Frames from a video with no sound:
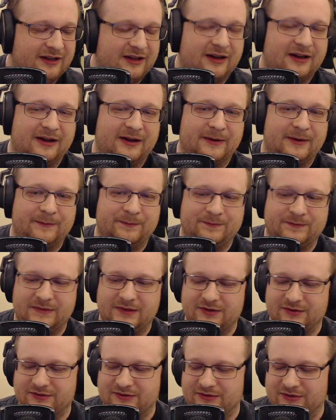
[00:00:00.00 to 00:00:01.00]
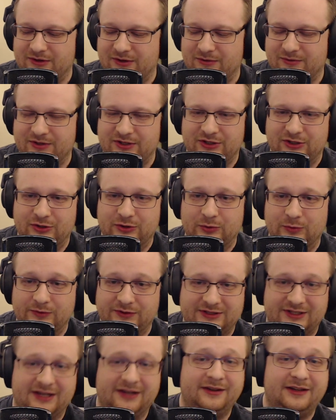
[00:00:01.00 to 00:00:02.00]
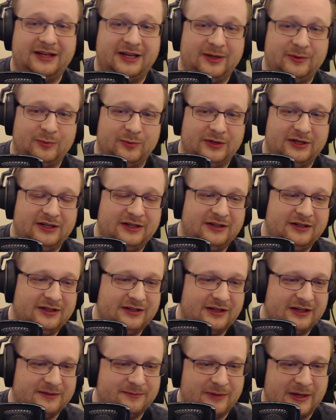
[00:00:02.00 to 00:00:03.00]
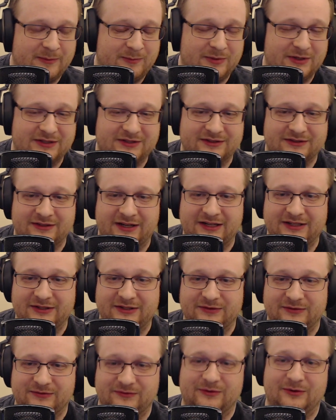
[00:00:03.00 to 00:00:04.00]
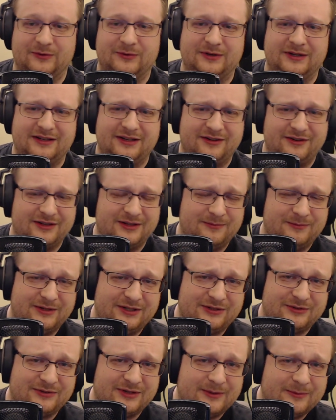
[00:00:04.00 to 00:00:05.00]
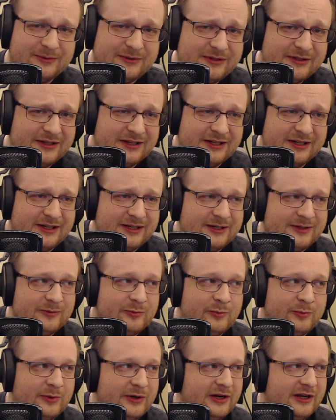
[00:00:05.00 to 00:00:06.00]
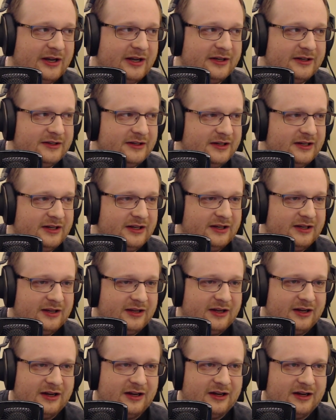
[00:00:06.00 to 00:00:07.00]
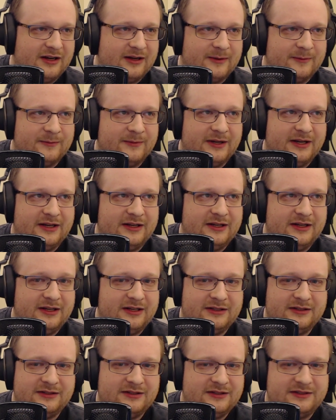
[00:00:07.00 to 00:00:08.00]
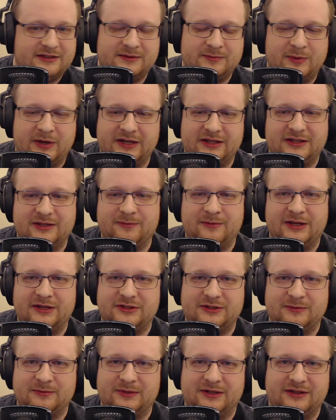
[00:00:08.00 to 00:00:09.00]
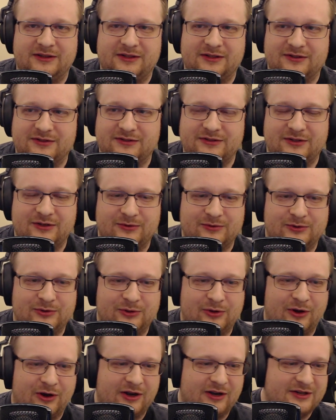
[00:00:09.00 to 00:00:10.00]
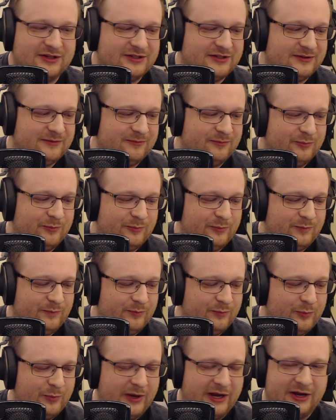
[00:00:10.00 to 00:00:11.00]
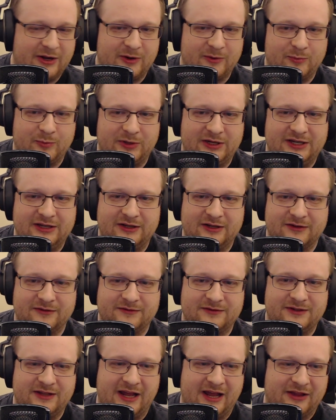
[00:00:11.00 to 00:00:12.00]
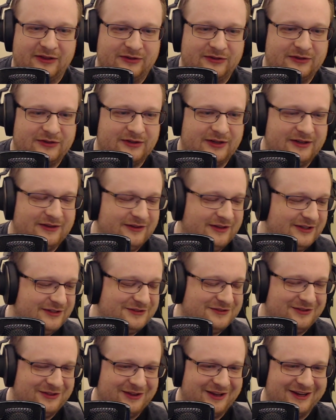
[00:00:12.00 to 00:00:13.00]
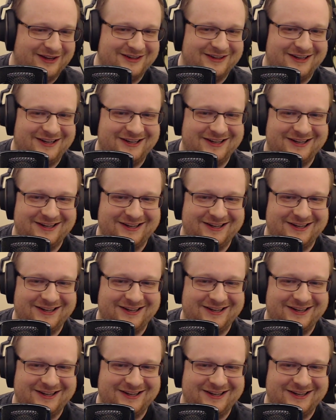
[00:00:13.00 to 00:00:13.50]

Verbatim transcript: Um, there's no huge ten K peak. It might be slightly forward there in the mid treble, but um, despite the measurement, there's no large Bayer peak of death in this thing,